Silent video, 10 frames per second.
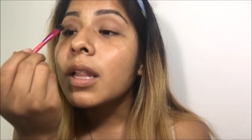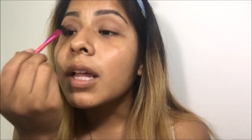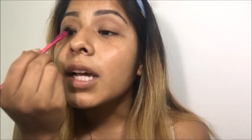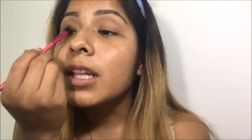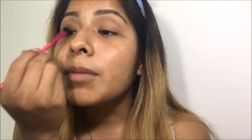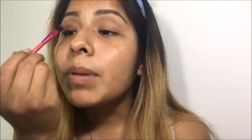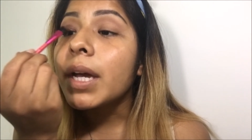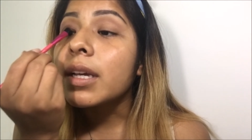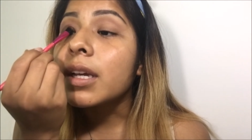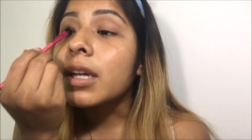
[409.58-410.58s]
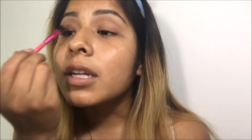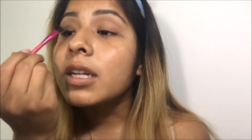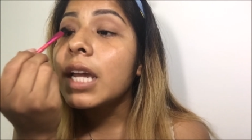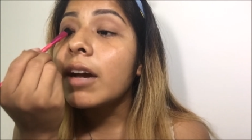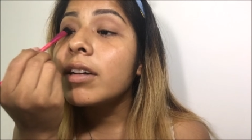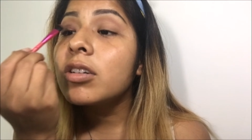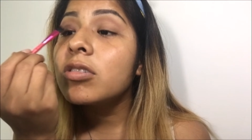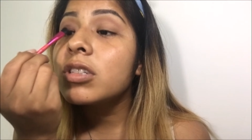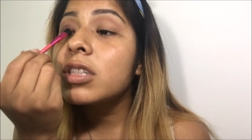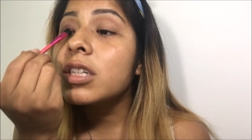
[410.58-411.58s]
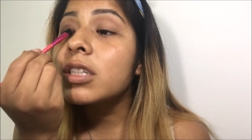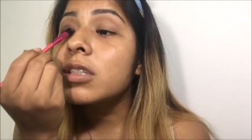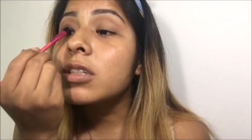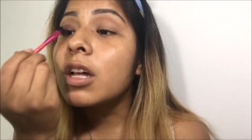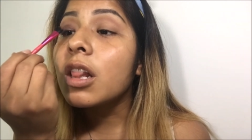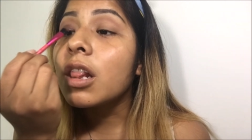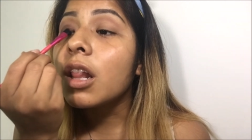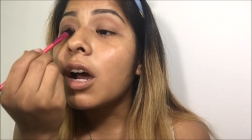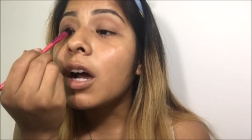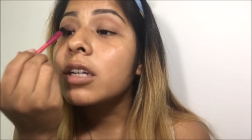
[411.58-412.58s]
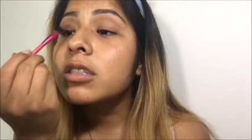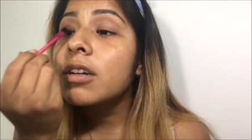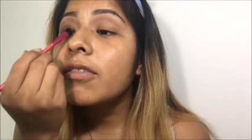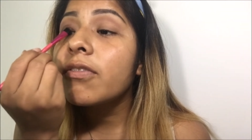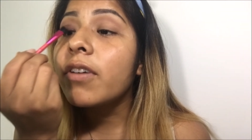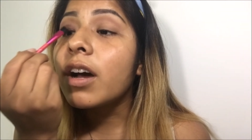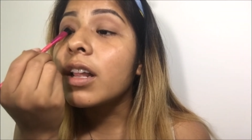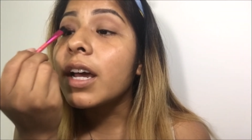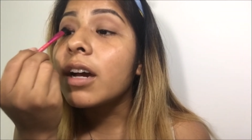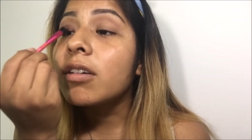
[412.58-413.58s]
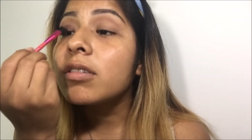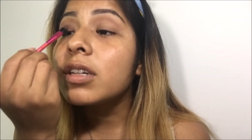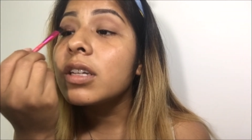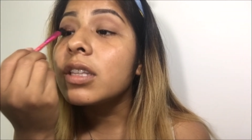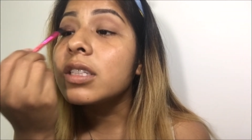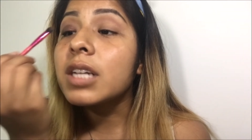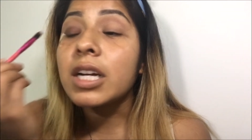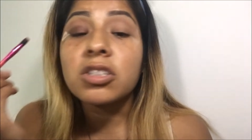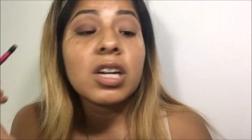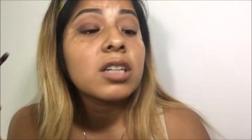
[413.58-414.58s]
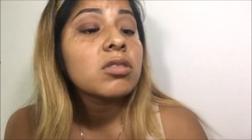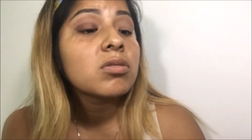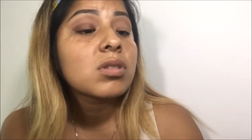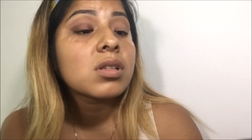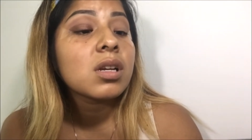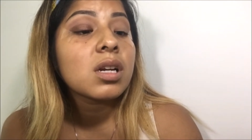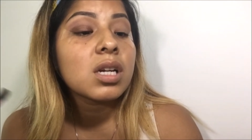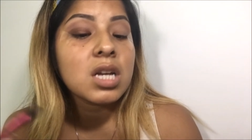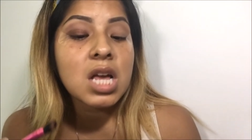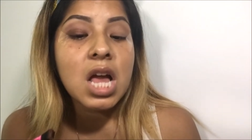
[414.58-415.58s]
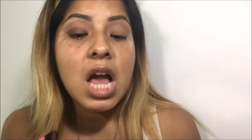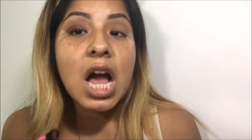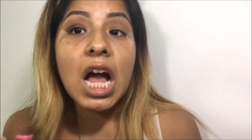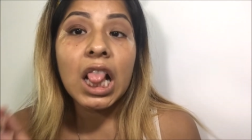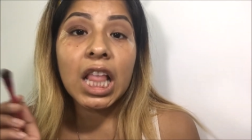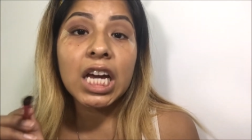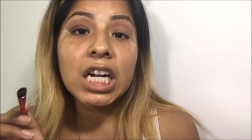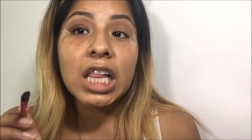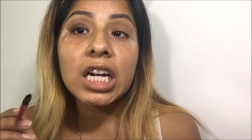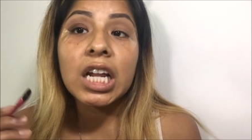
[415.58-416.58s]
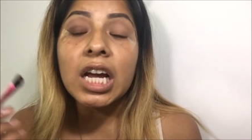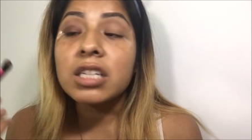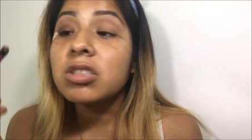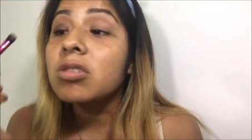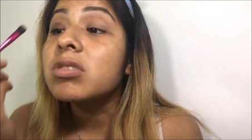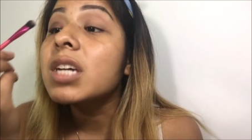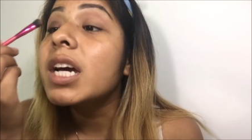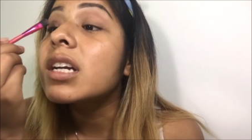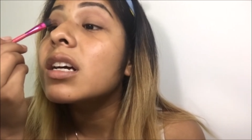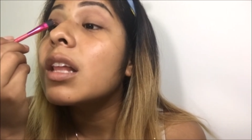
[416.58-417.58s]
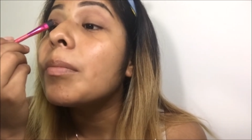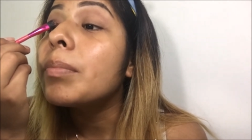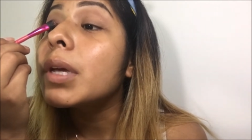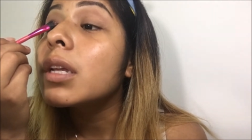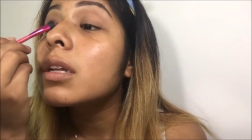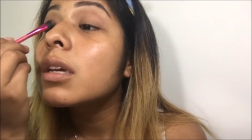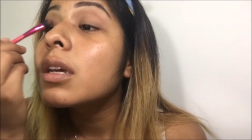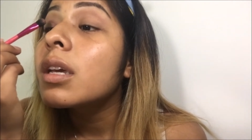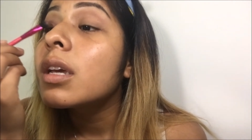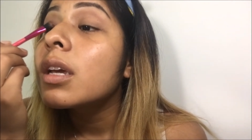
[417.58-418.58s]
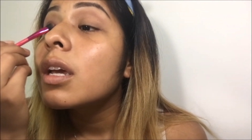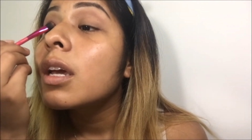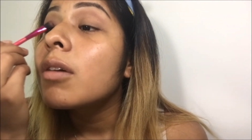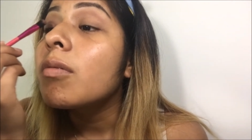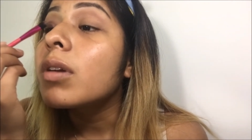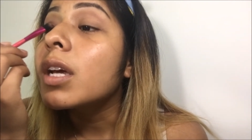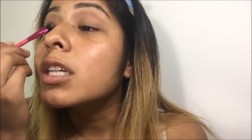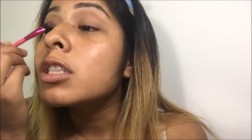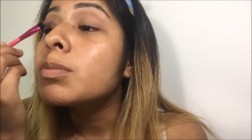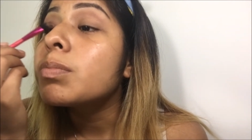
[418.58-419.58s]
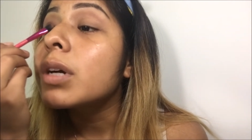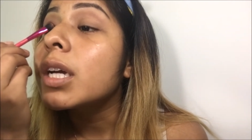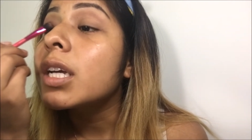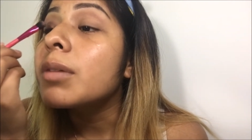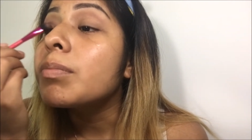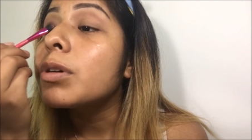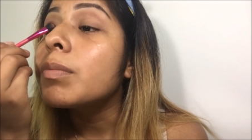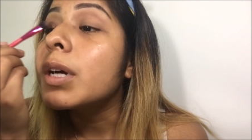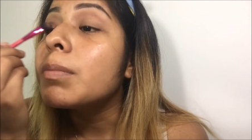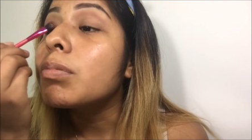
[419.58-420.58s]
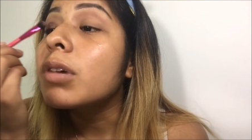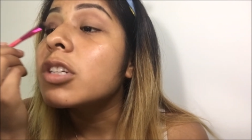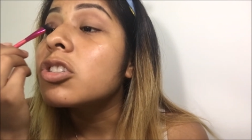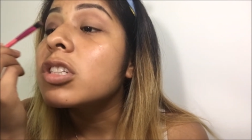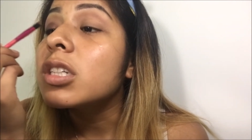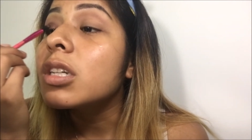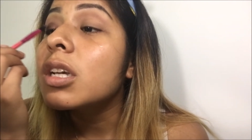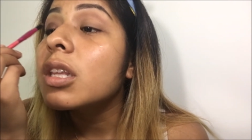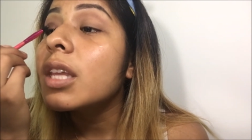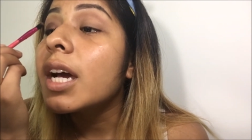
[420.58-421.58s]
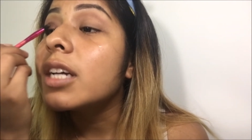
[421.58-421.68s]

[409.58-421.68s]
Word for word: and lightly packing it. Now I notice there is a lot of fallout in these eyeshadows. A lot, a lot, a lot. So it's kind of clumping when I spray it and put my brush in the